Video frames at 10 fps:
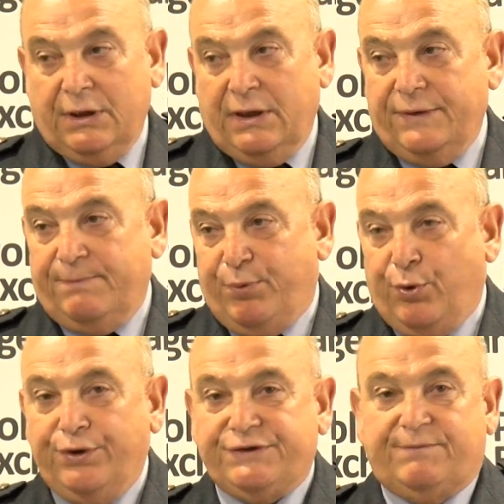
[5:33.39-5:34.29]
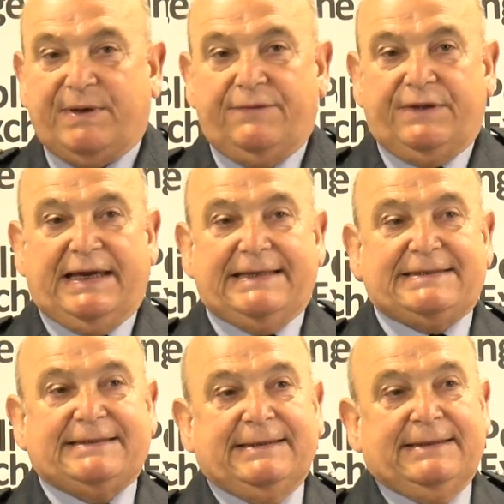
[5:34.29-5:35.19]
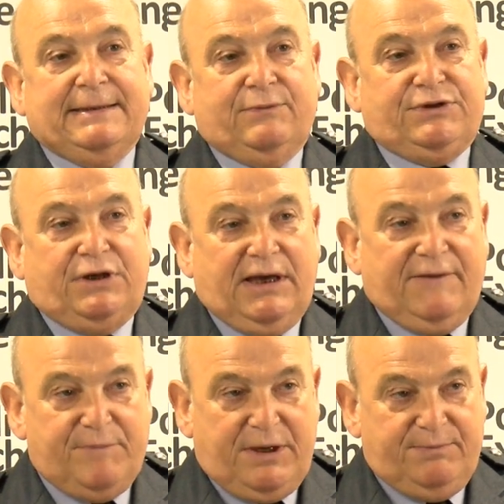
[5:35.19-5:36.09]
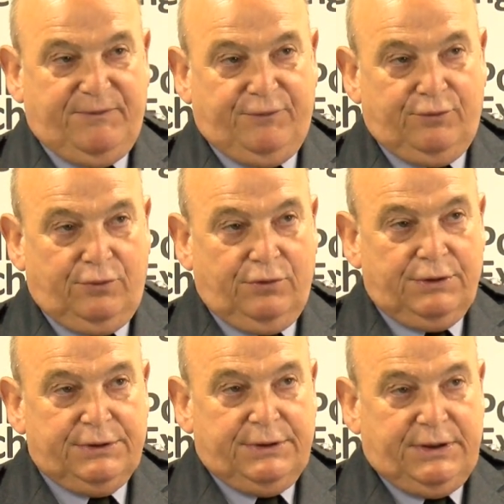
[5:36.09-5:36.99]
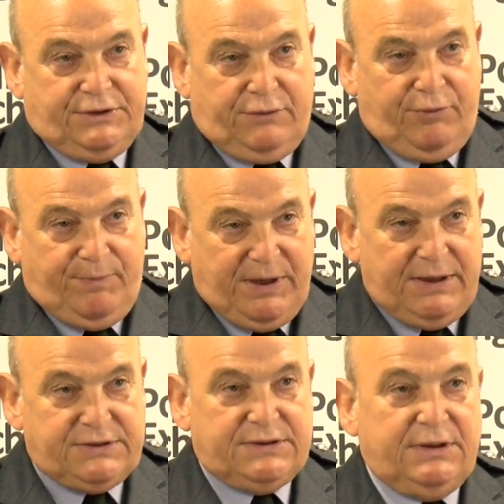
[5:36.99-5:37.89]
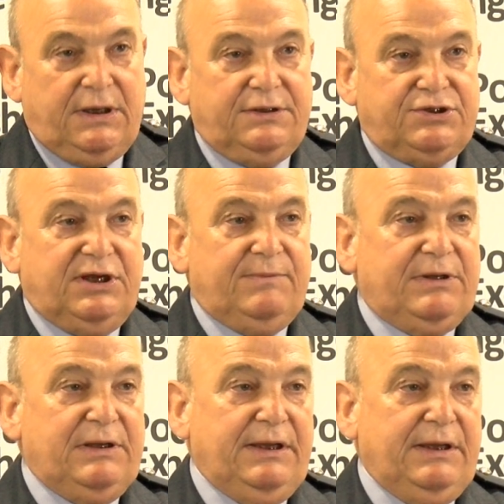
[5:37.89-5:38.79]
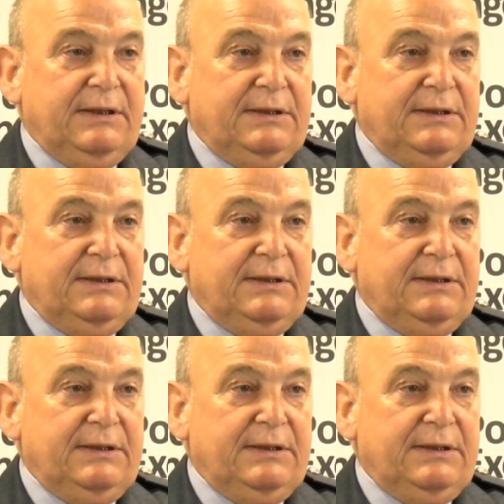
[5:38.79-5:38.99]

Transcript: And the point about that, which I have made before, which I repeat unashamedly,